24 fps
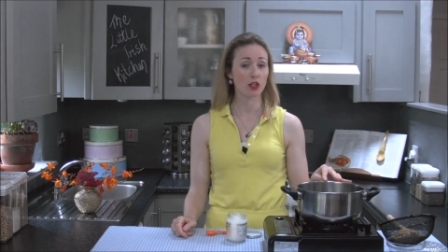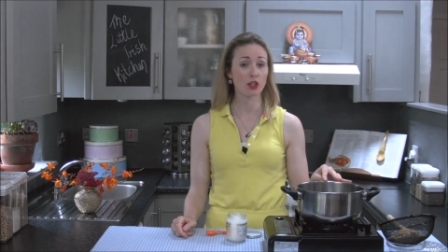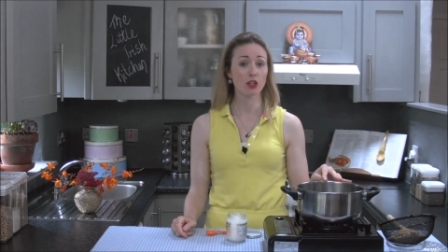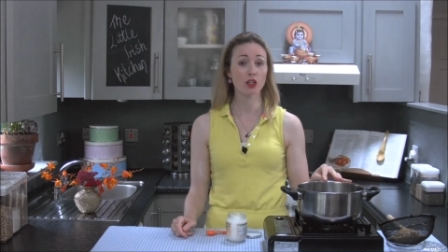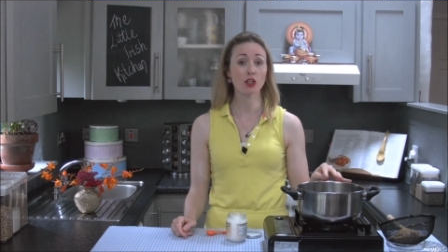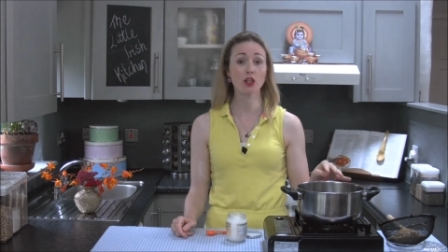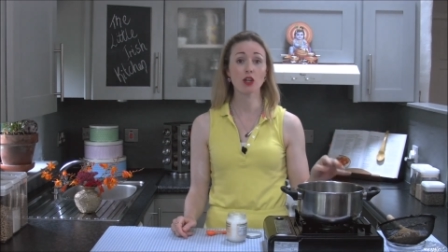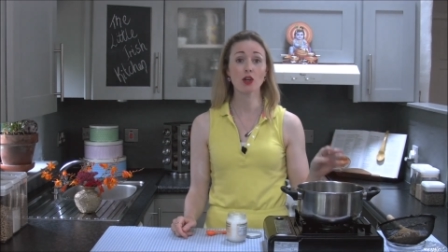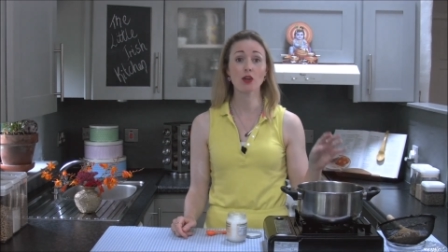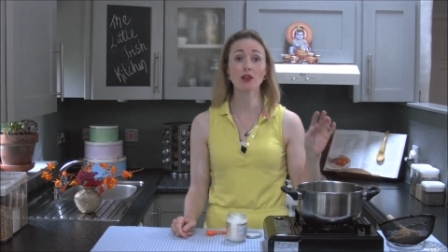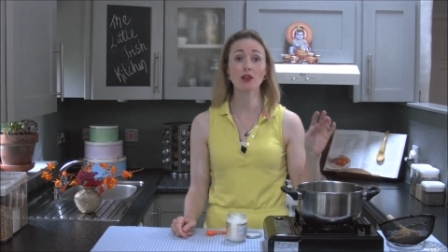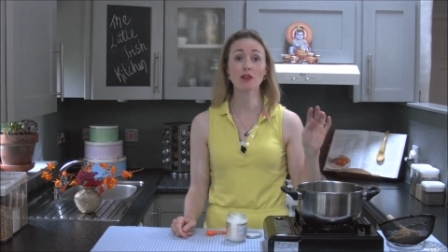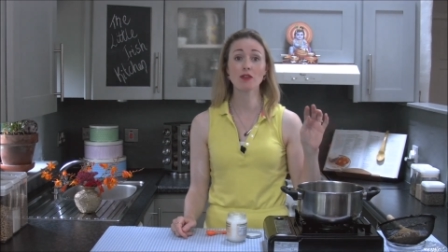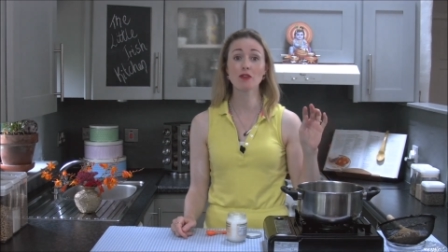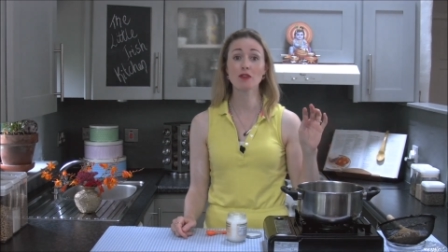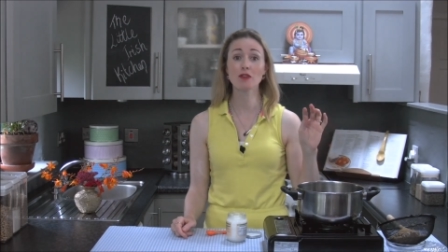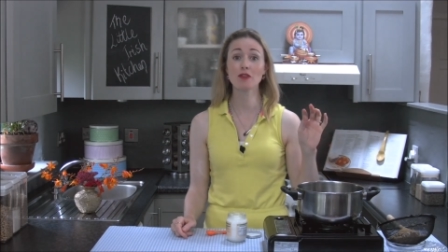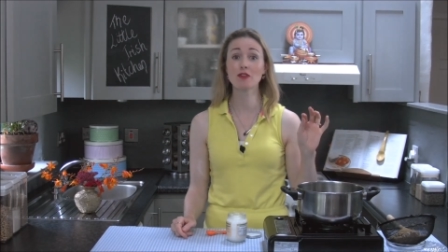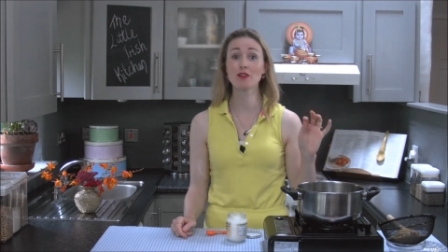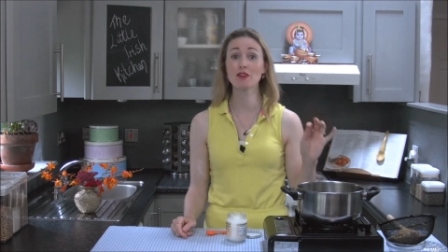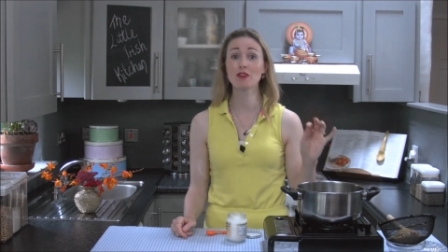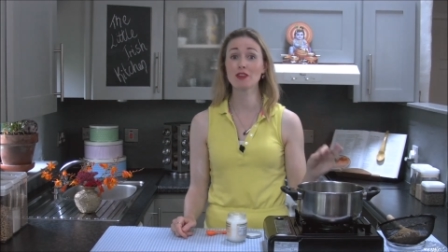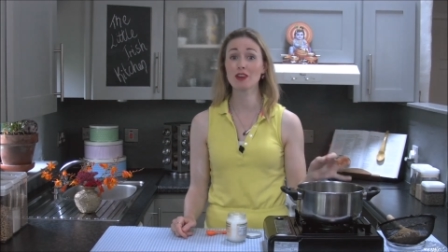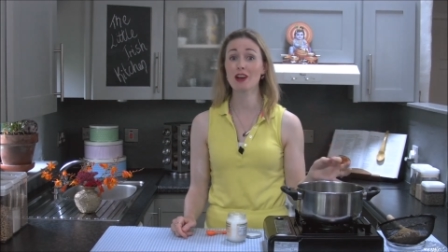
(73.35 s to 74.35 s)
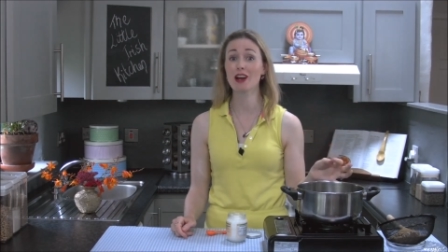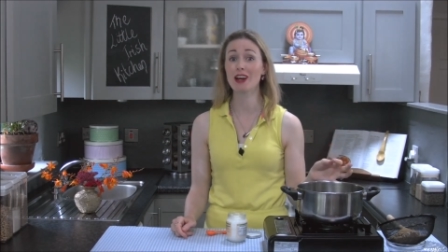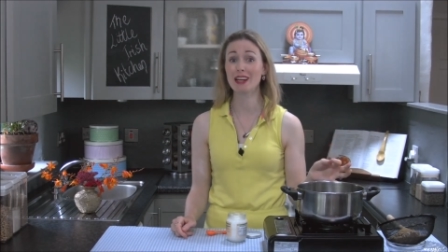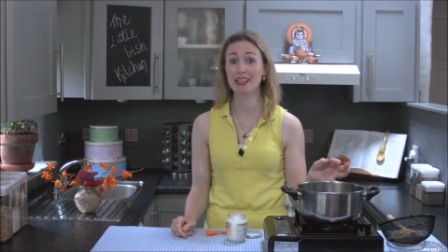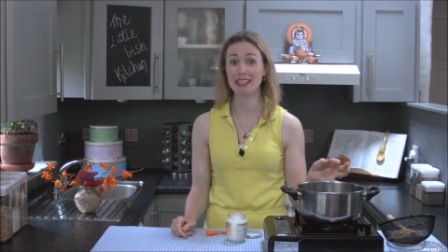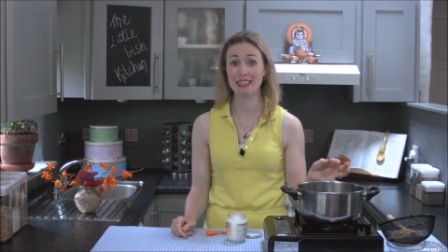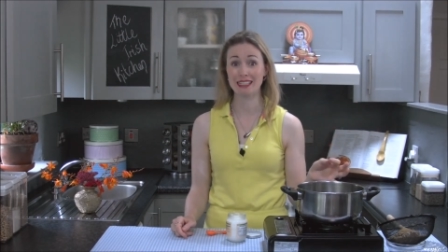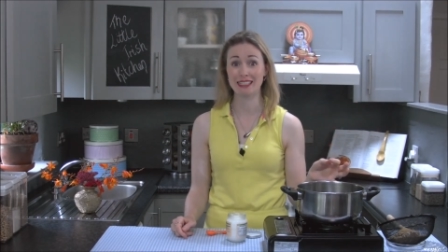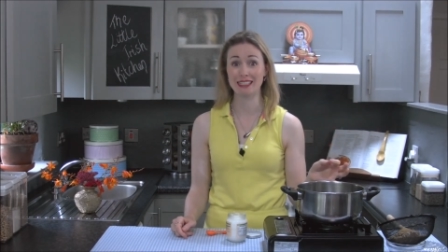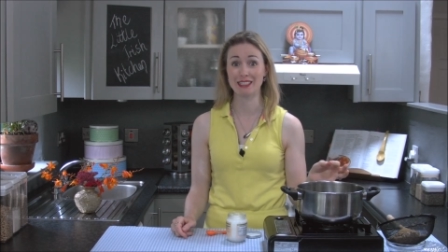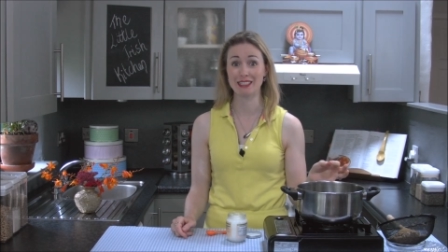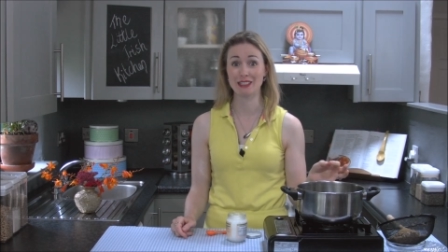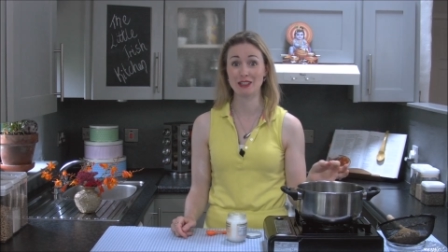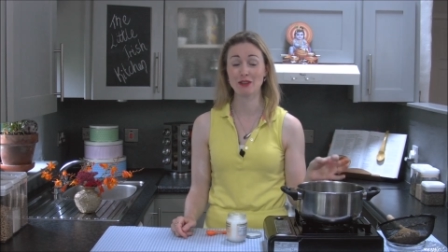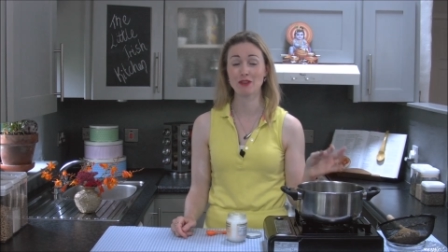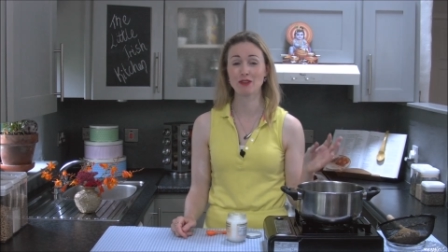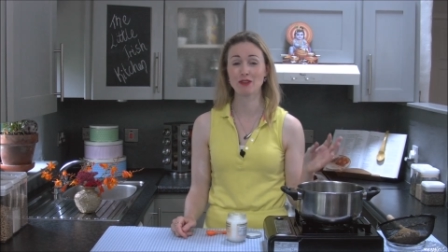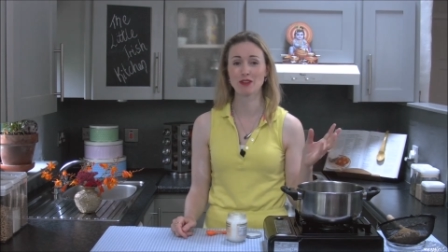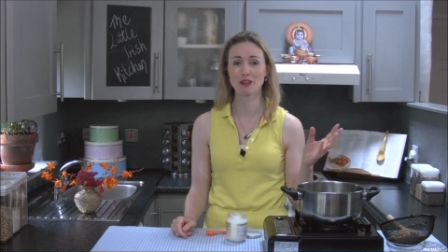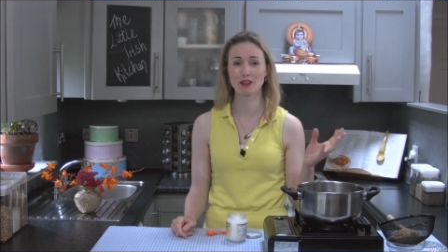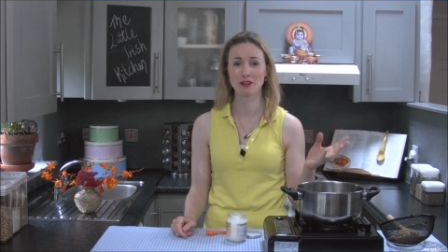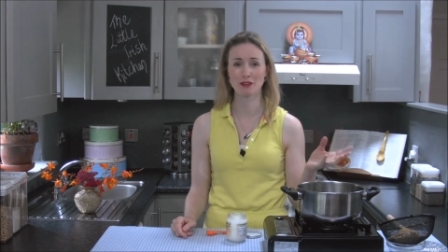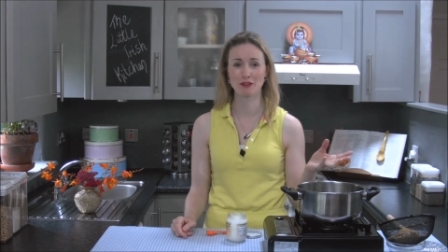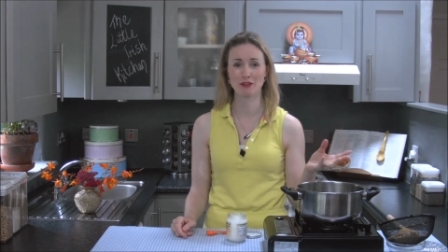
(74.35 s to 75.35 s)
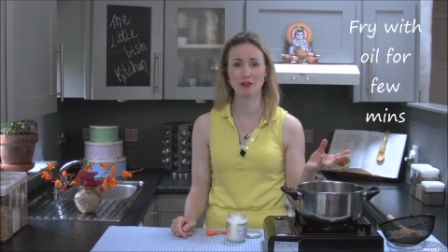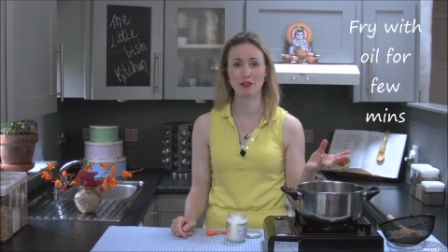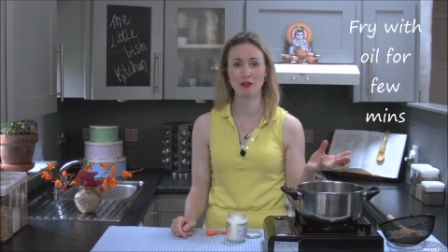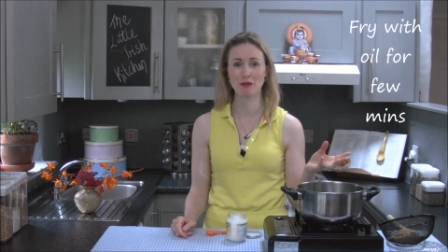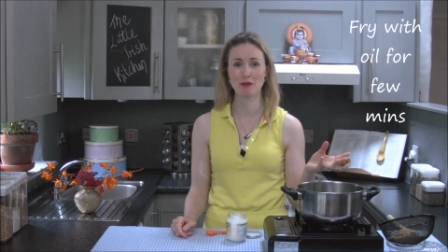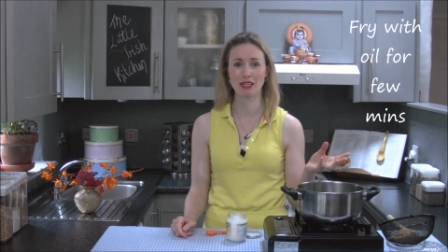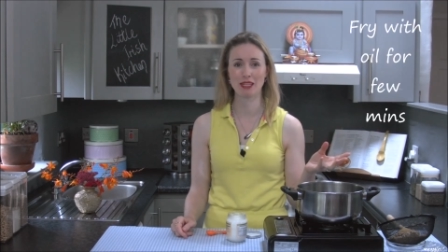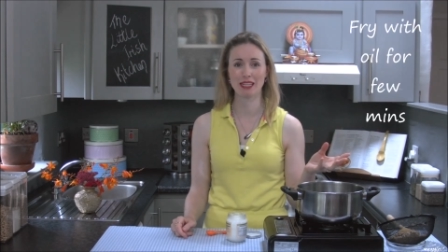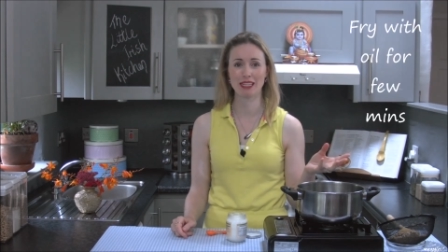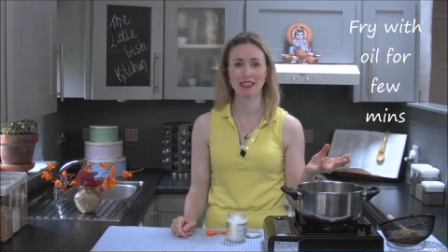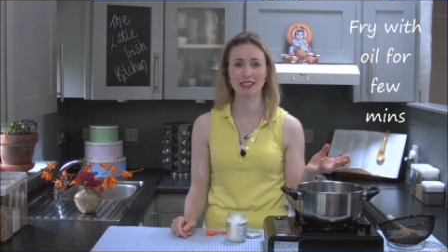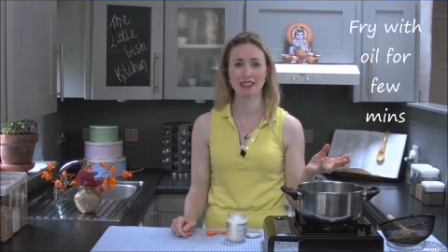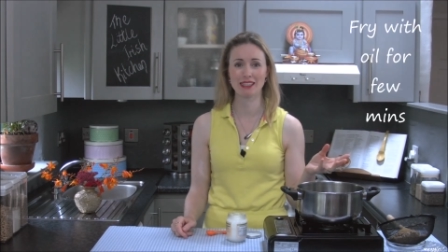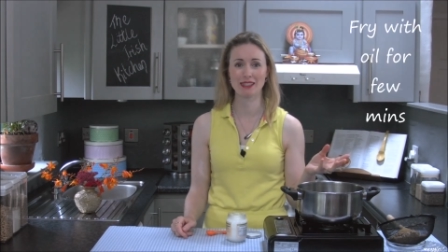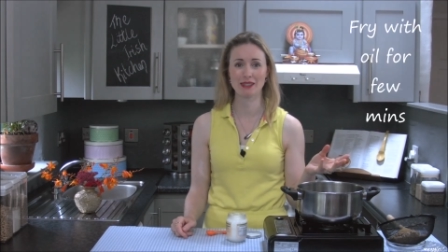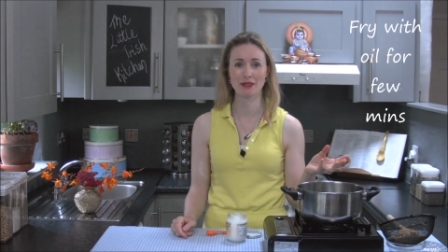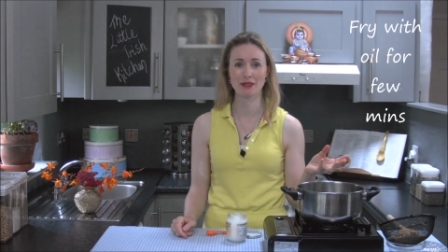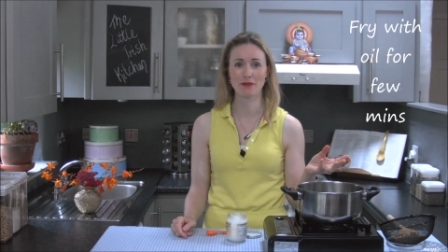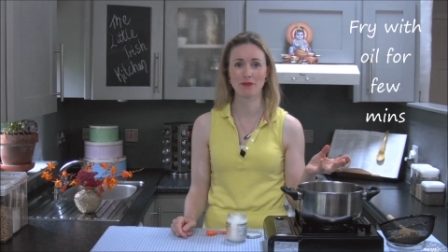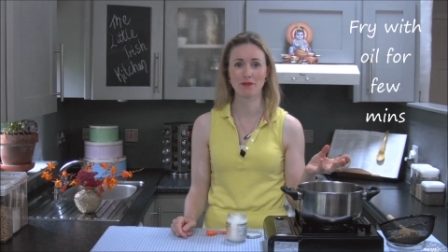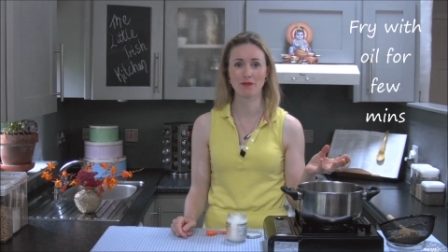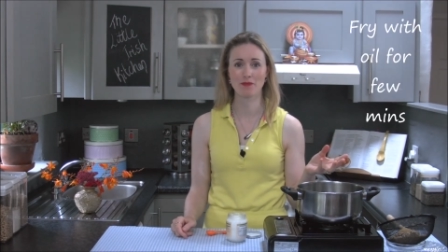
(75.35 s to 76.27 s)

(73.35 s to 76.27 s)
you're going to fry it for a few minutes.